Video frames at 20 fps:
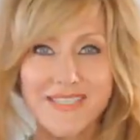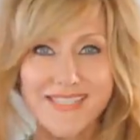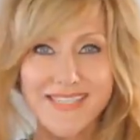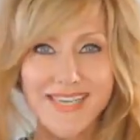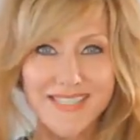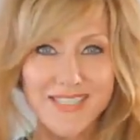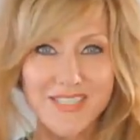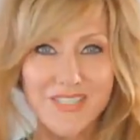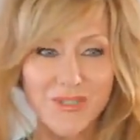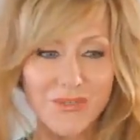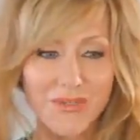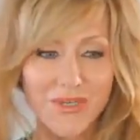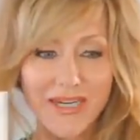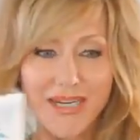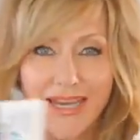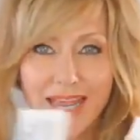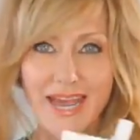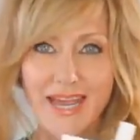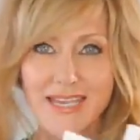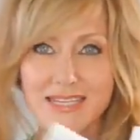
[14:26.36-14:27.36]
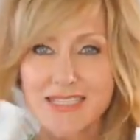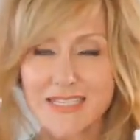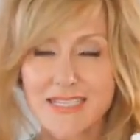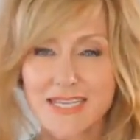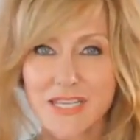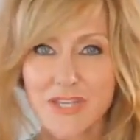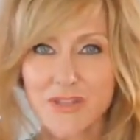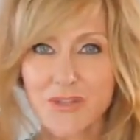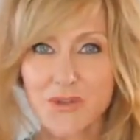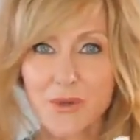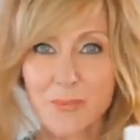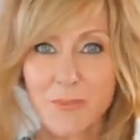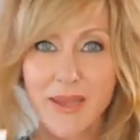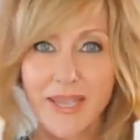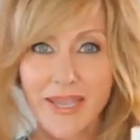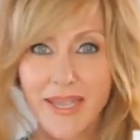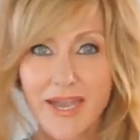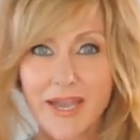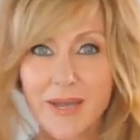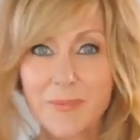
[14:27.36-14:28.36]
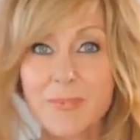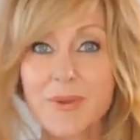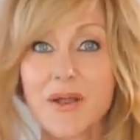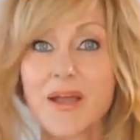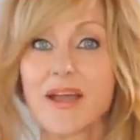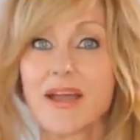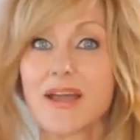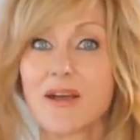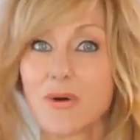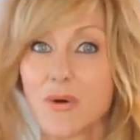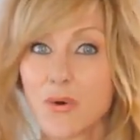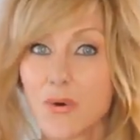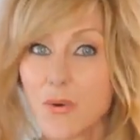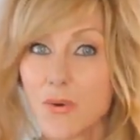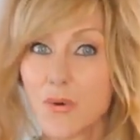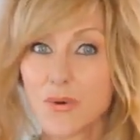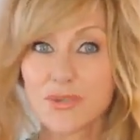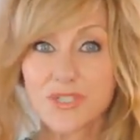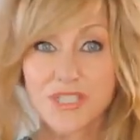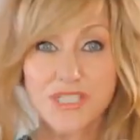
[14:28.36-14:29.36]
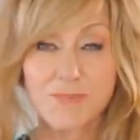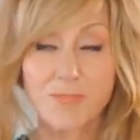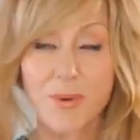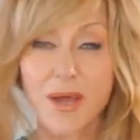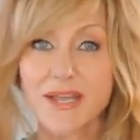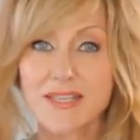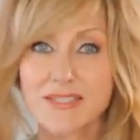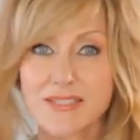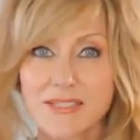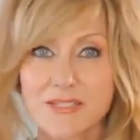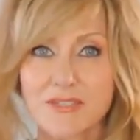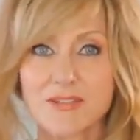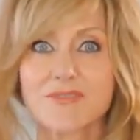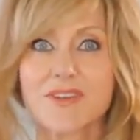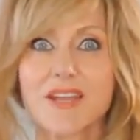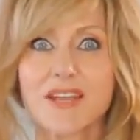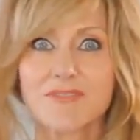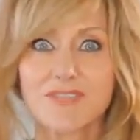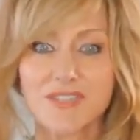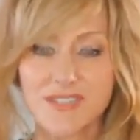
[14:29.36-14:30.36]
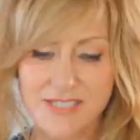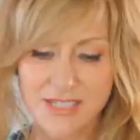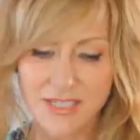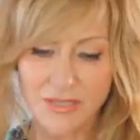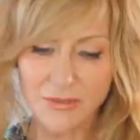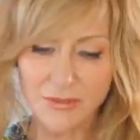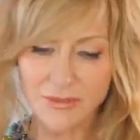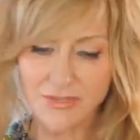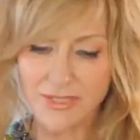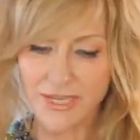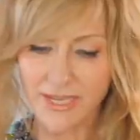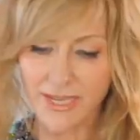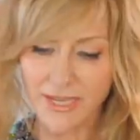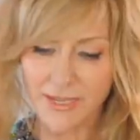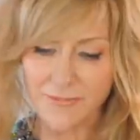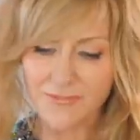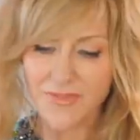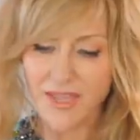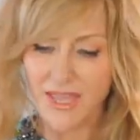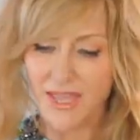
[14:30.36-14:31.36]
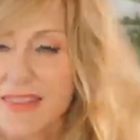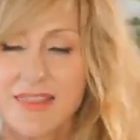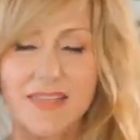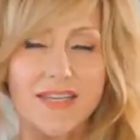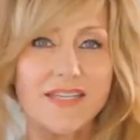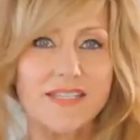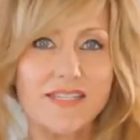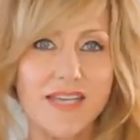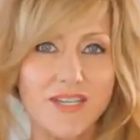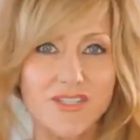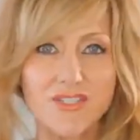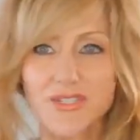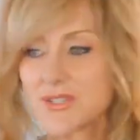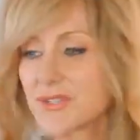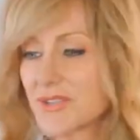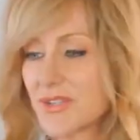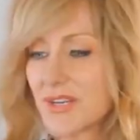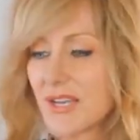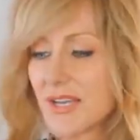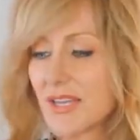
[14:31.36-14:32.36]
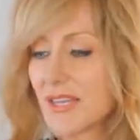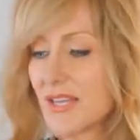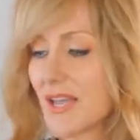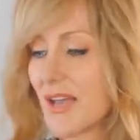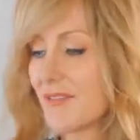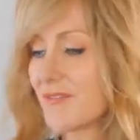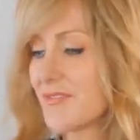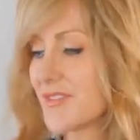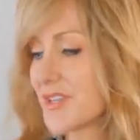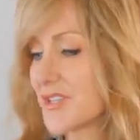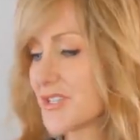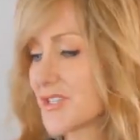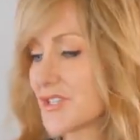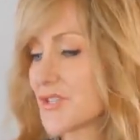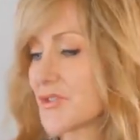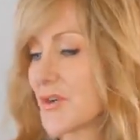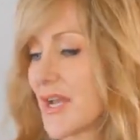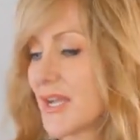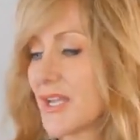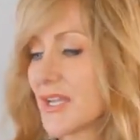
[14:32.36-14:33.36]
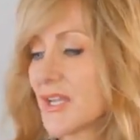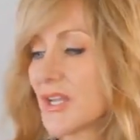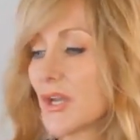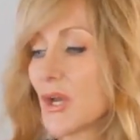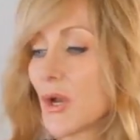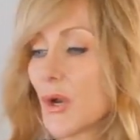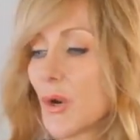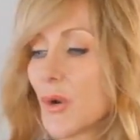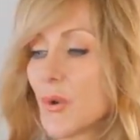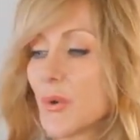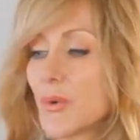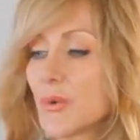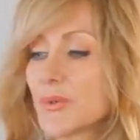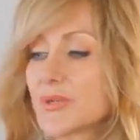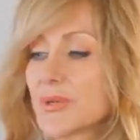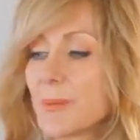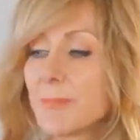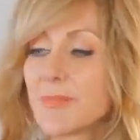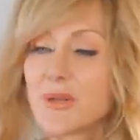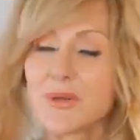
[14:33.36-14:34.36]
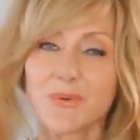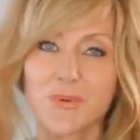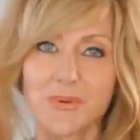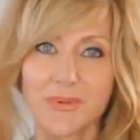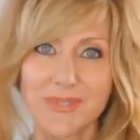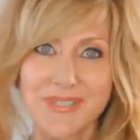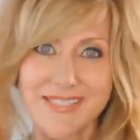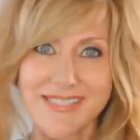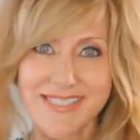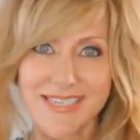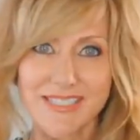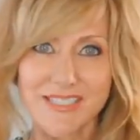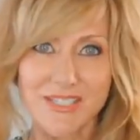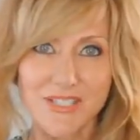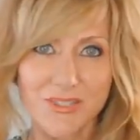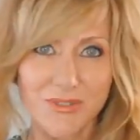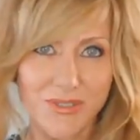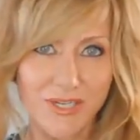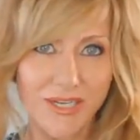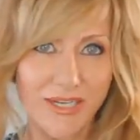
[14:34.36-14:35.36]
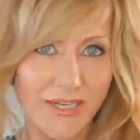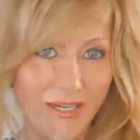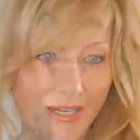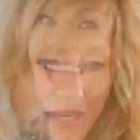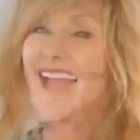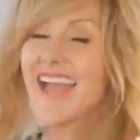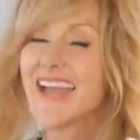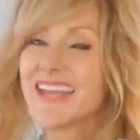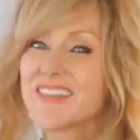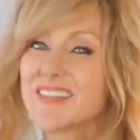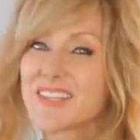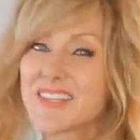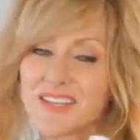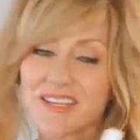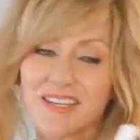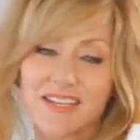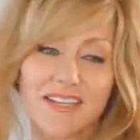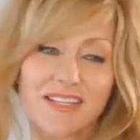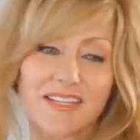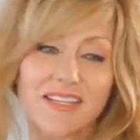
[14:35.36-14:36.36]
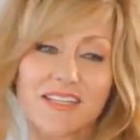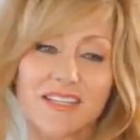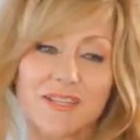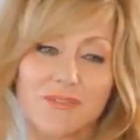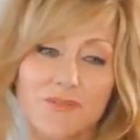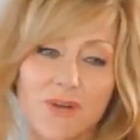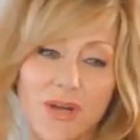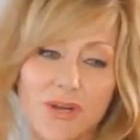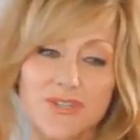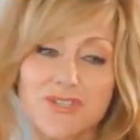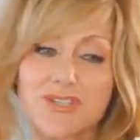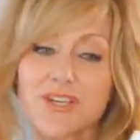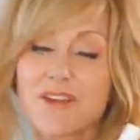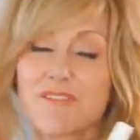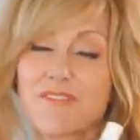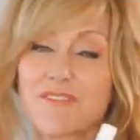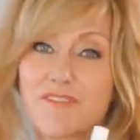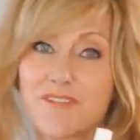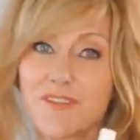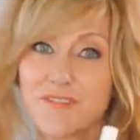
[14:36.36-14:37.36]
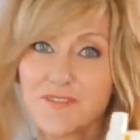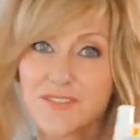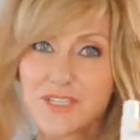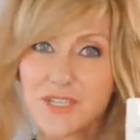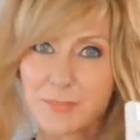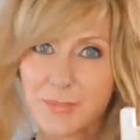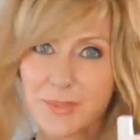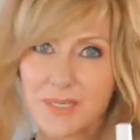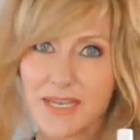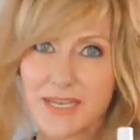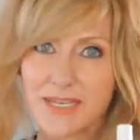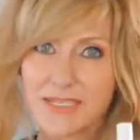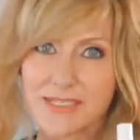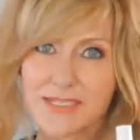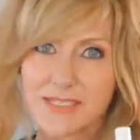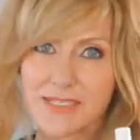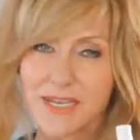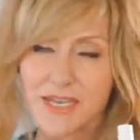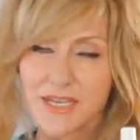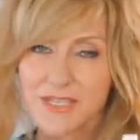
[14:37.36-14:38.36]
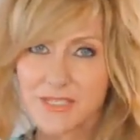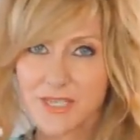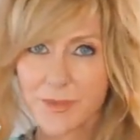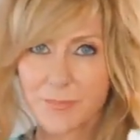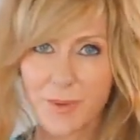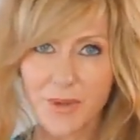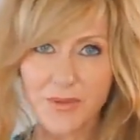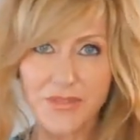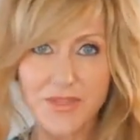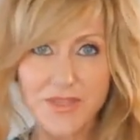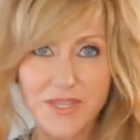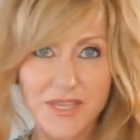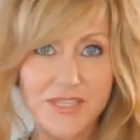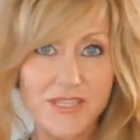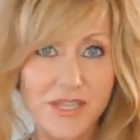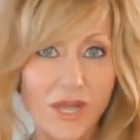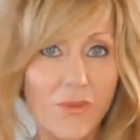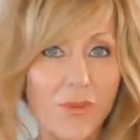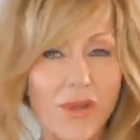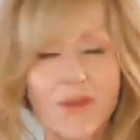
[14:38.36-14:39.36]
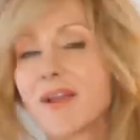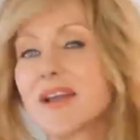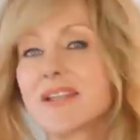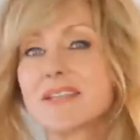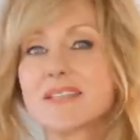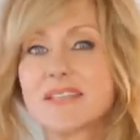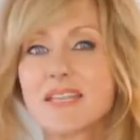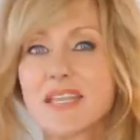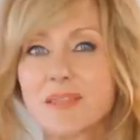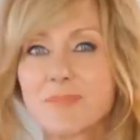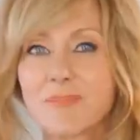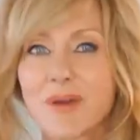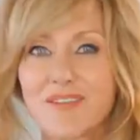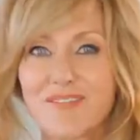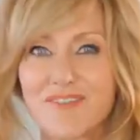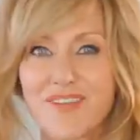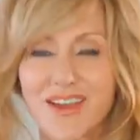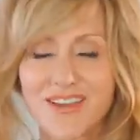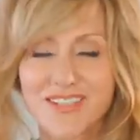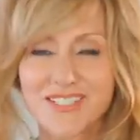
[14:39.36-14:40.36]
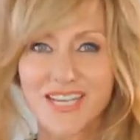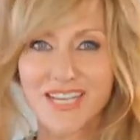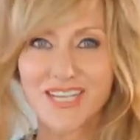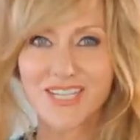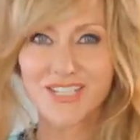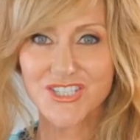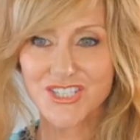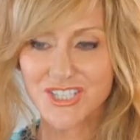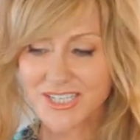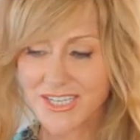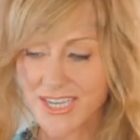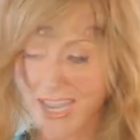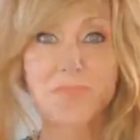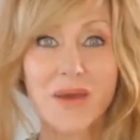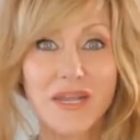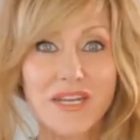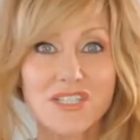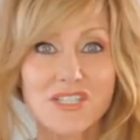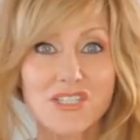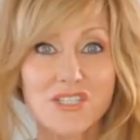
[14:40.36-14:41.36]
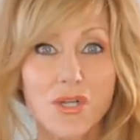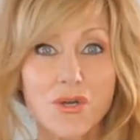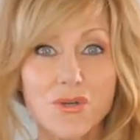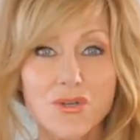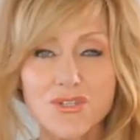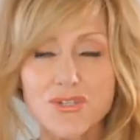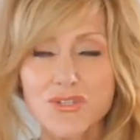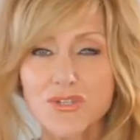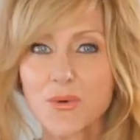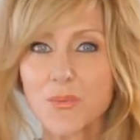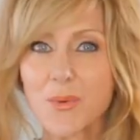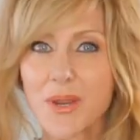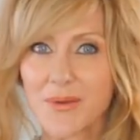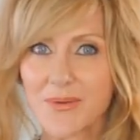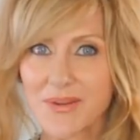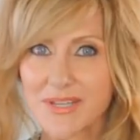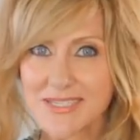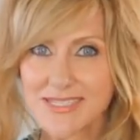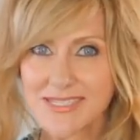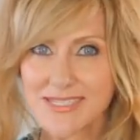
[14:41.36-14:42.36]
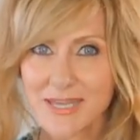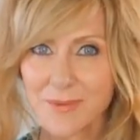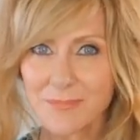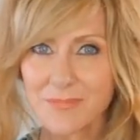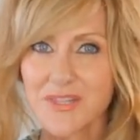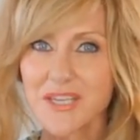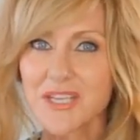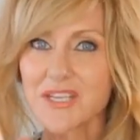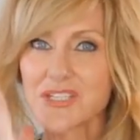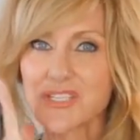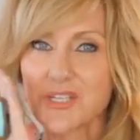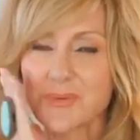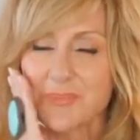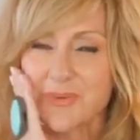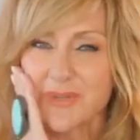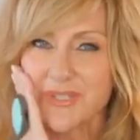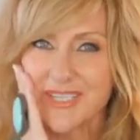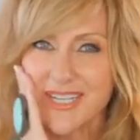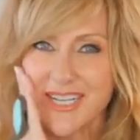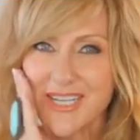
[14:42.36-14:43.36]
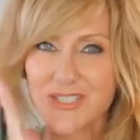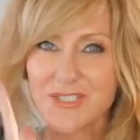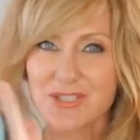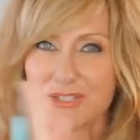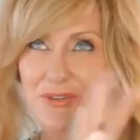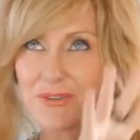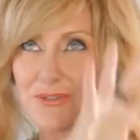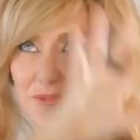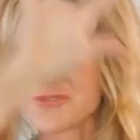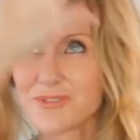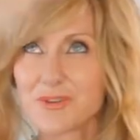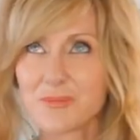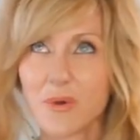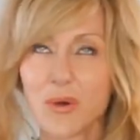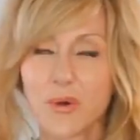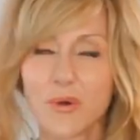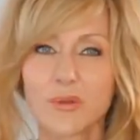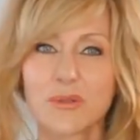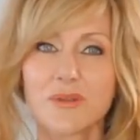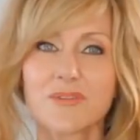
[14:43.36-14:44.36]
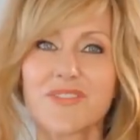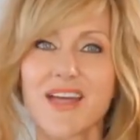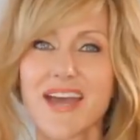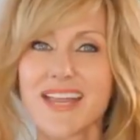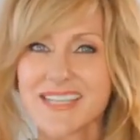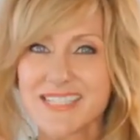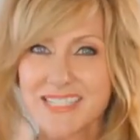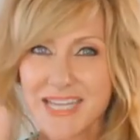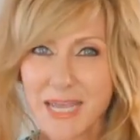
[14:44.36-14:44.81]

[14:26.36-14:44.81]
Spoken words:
a sunscreen underneath your makeup or just by itself every single day. These are two that I love, the Australian Gold Mineral Sunscreen and the La Roche 50 Plus. So both of these I wear underneath my foundation, but as long as you're wearing something to protect you from all of that